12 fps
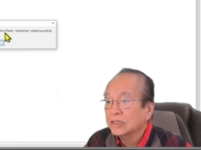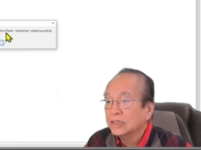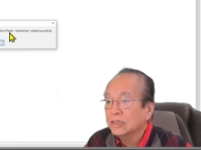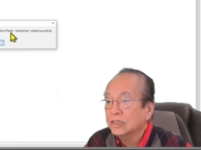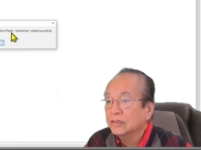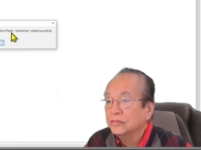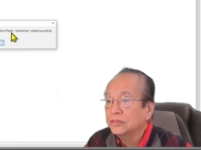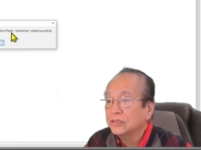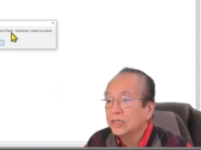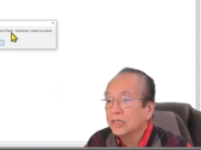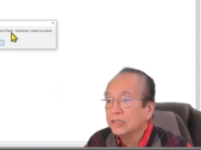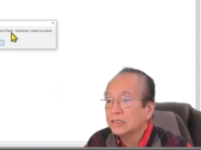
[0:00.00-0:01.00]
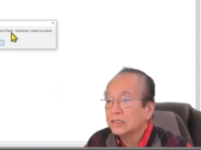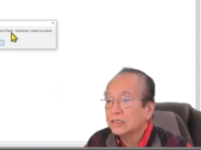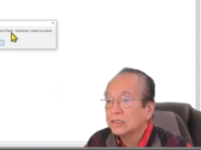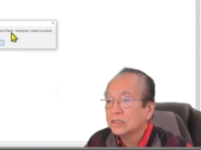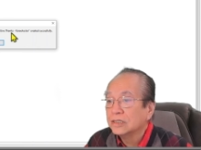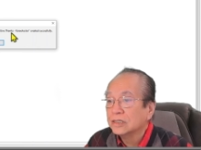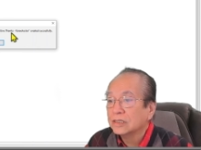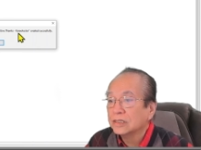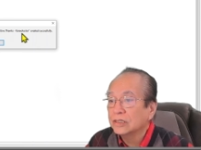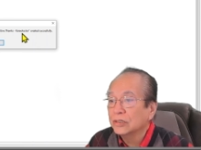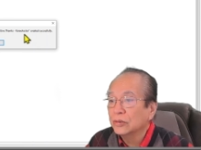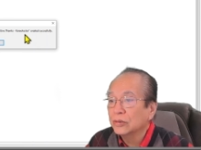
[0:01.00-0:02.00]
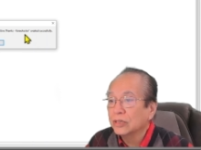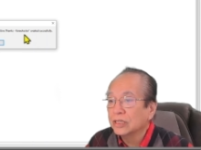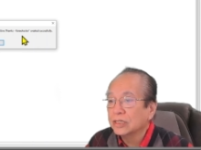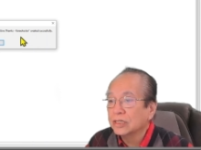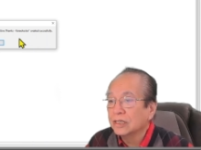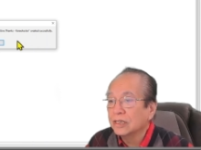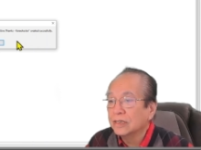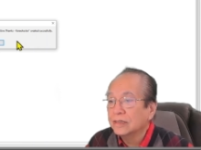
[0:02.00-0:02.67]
Give thanks, karaoke car.